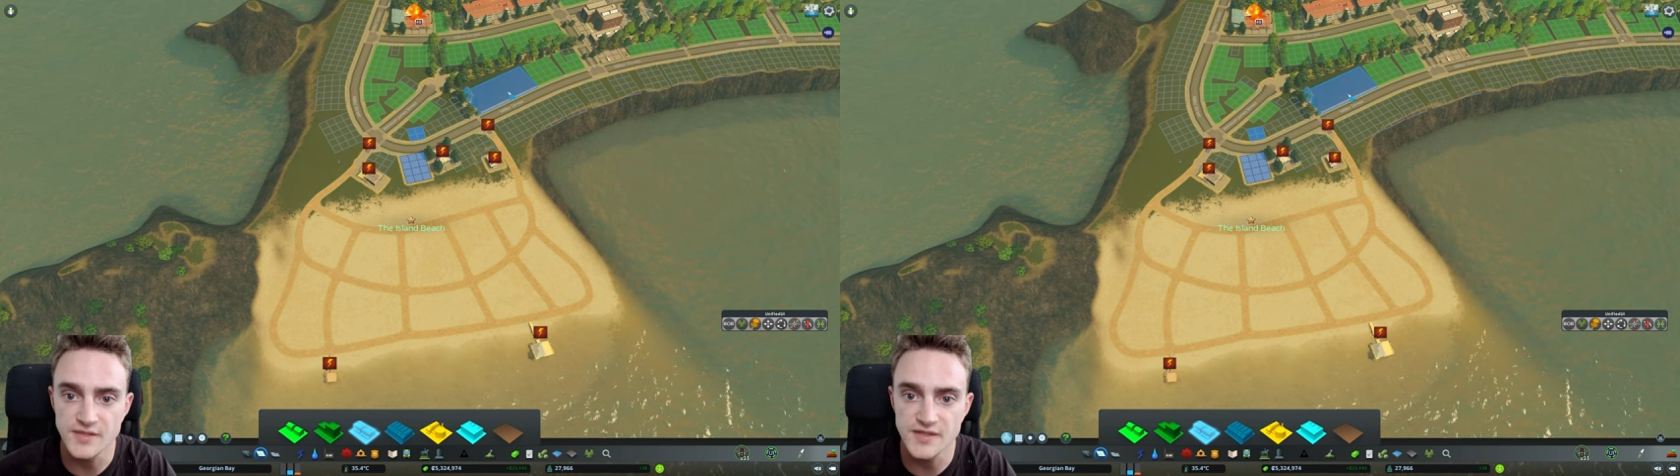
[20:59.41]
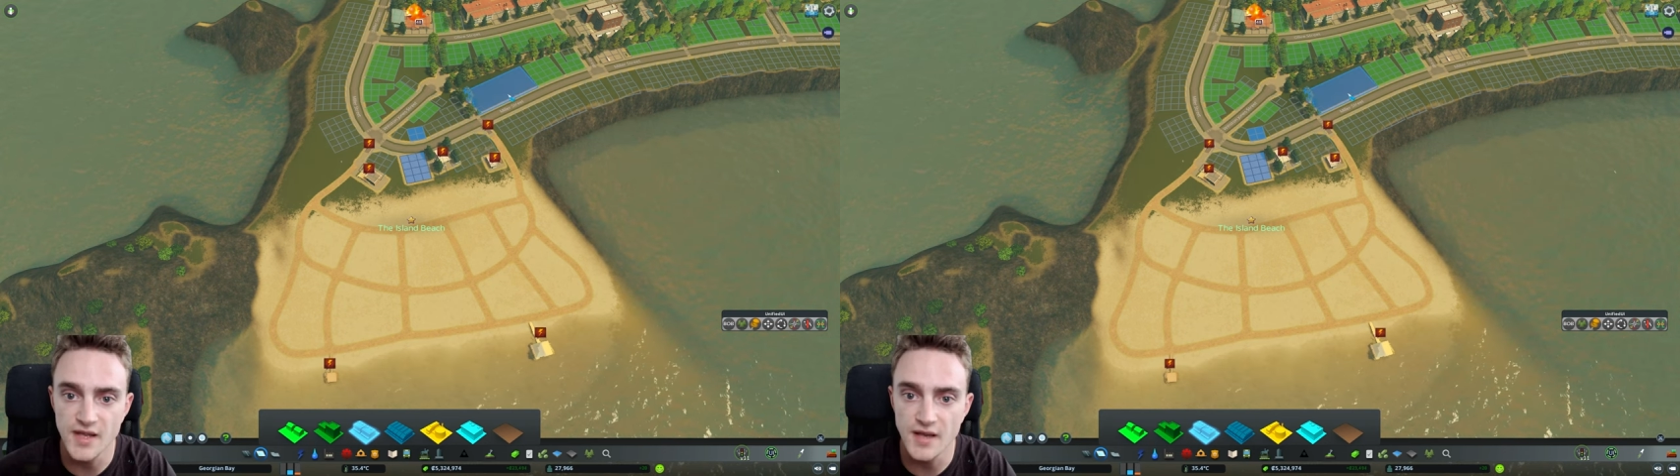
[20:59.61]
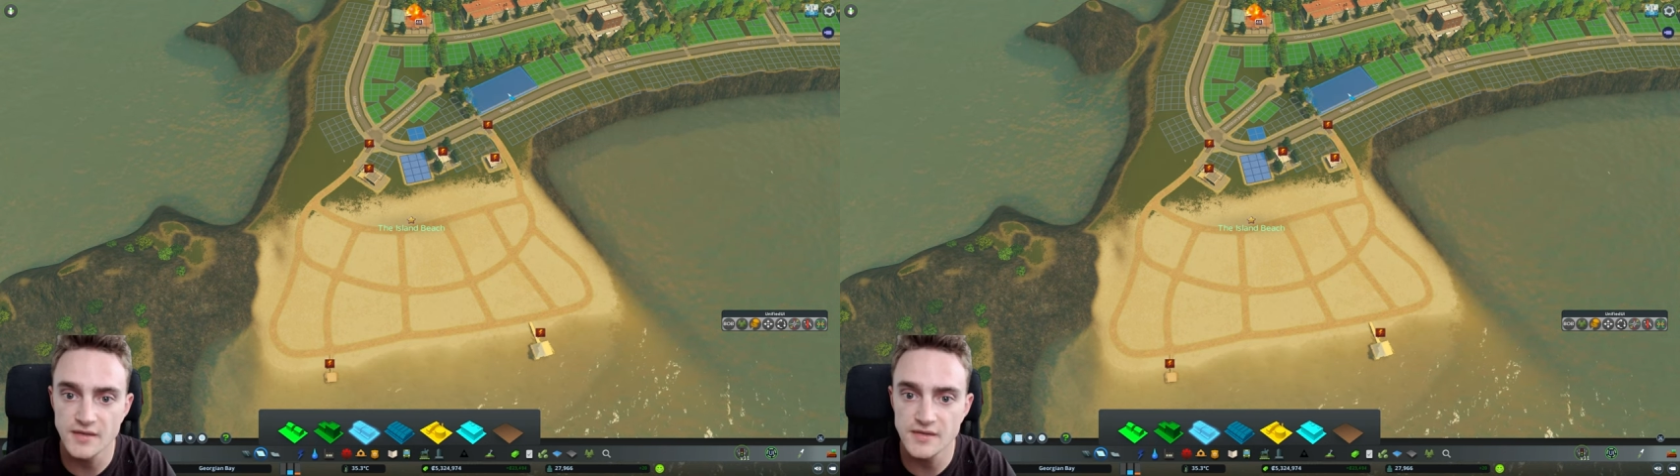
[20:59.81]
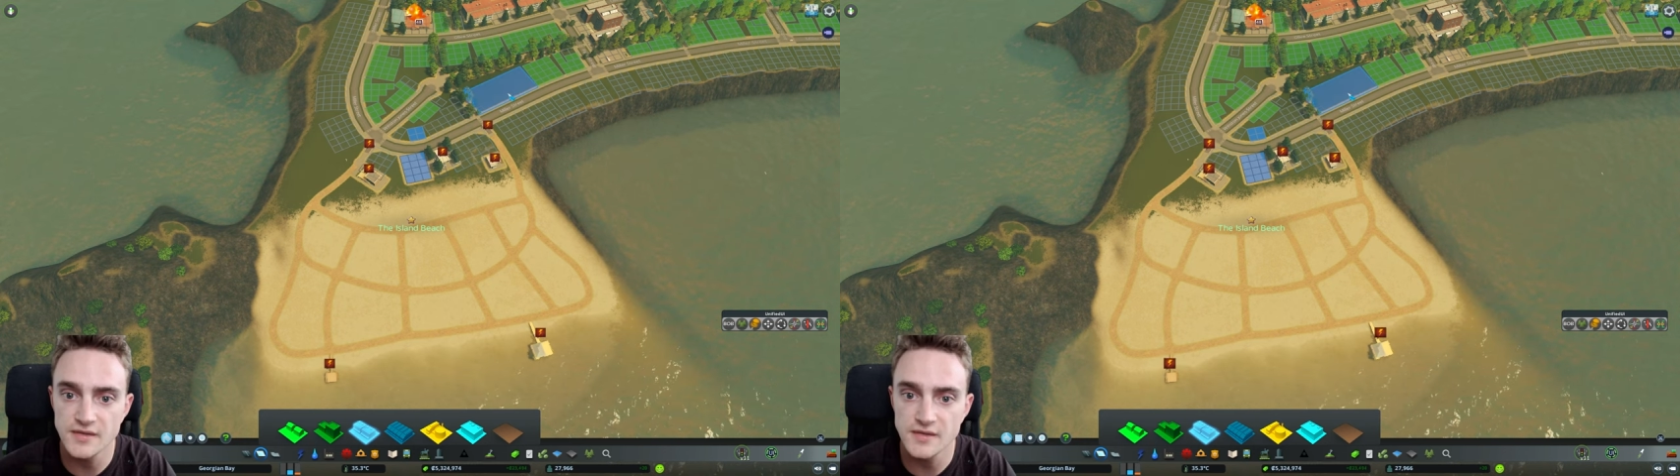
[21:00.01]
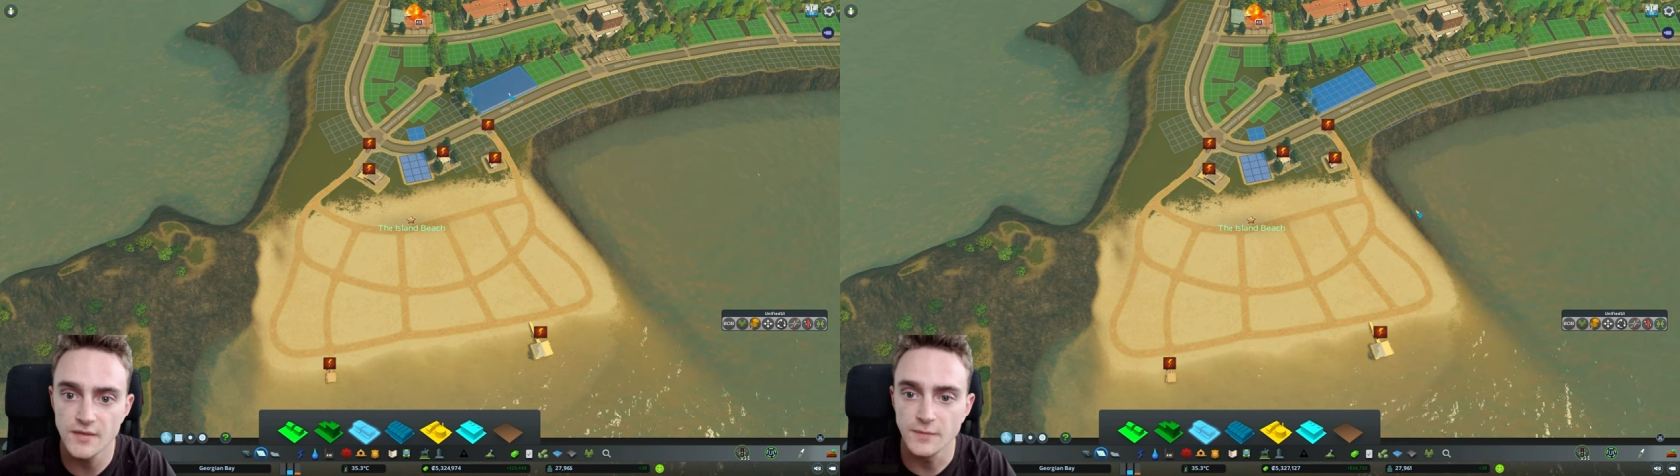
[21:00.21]

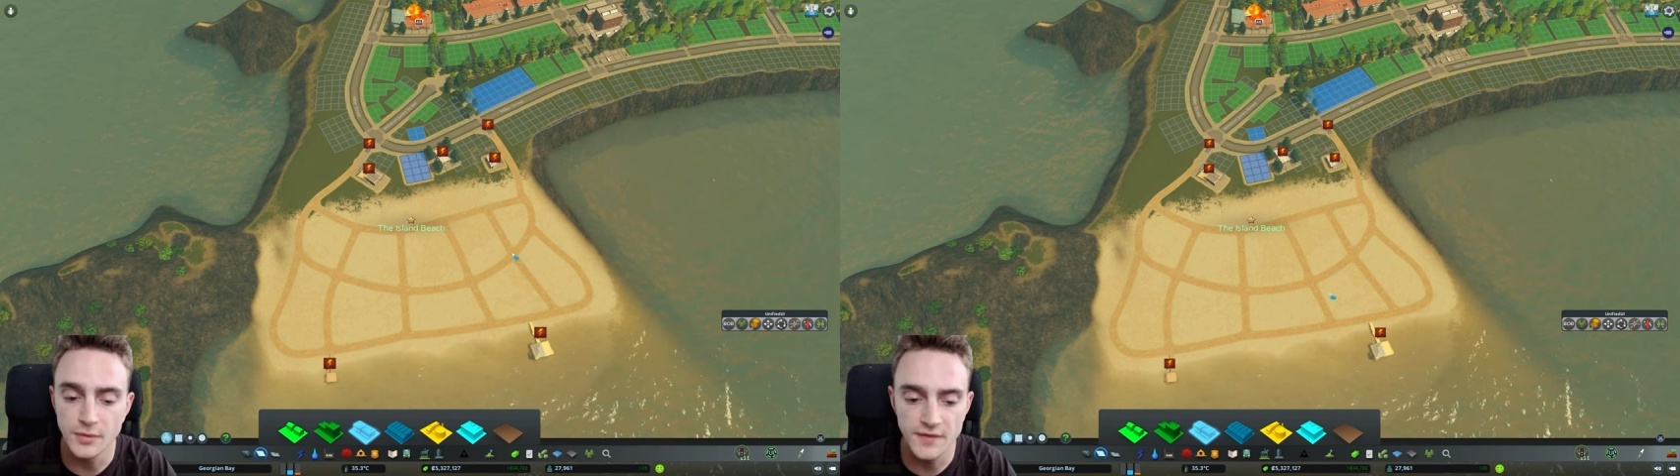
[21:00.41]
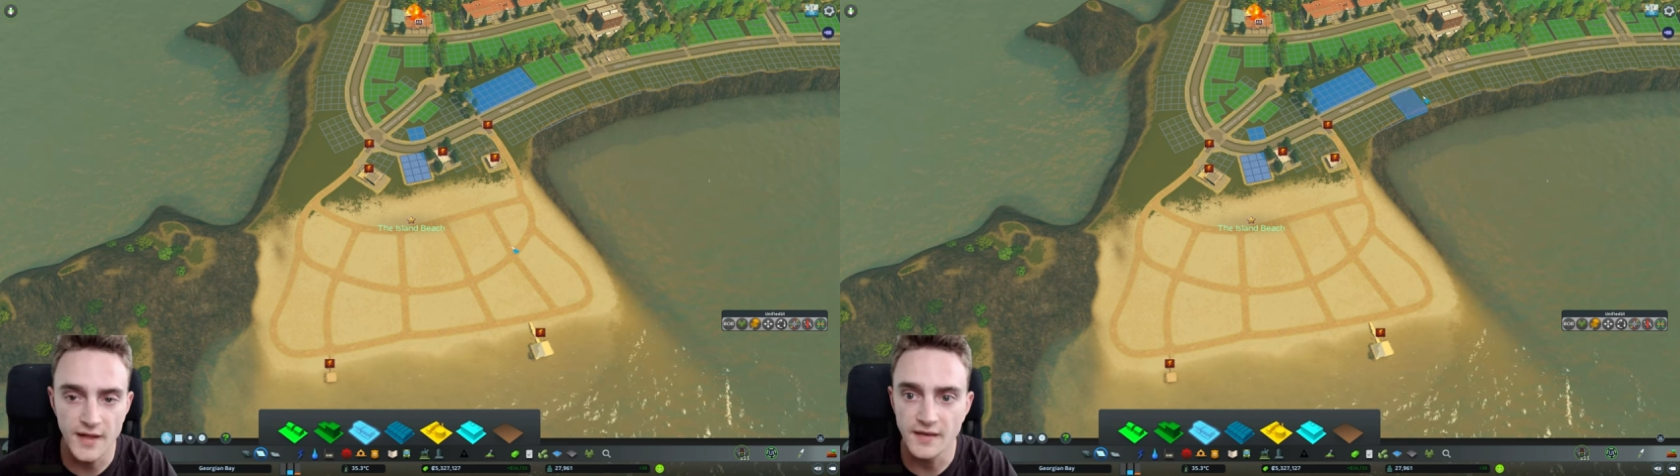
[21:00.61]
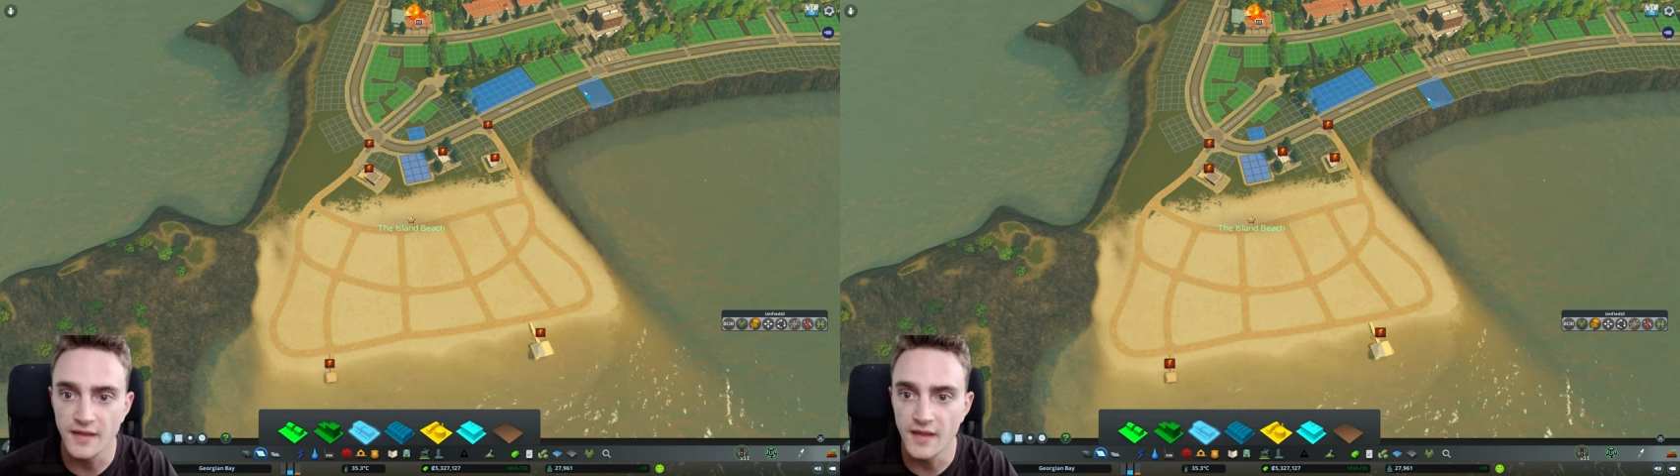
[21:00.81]
sense. Let's put that